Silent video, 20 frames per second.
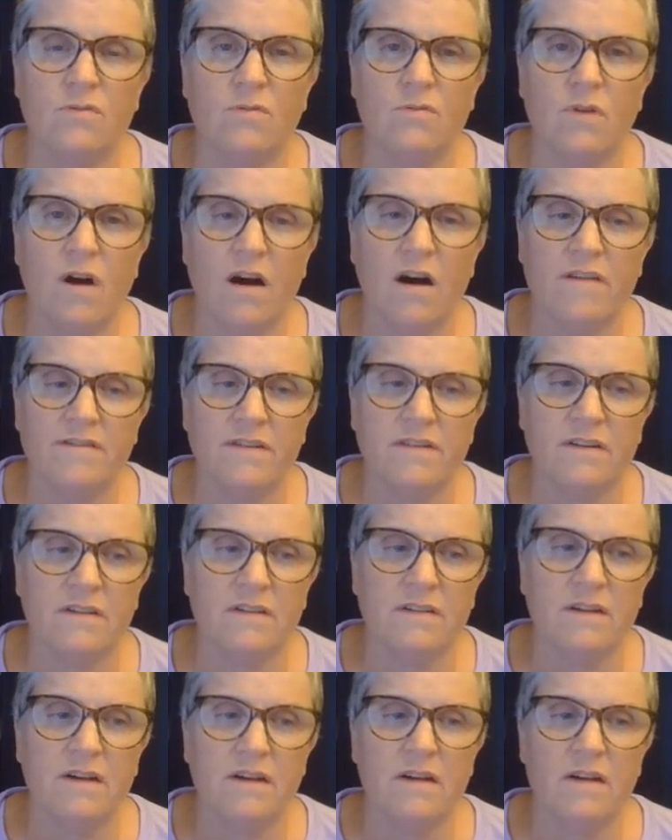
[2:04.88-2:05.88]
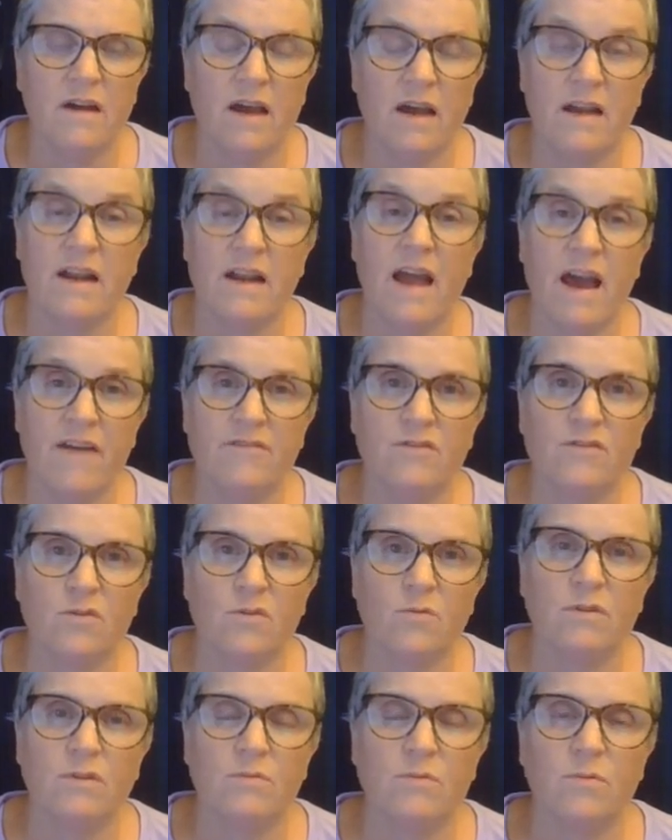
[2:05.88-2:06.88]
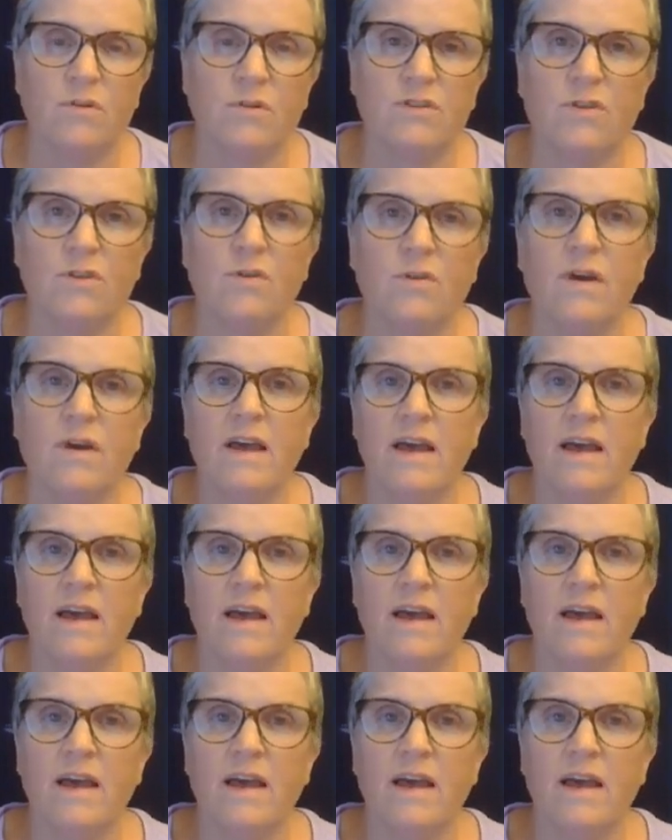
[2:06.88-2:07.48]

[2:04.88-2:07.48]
II, often and after World War II.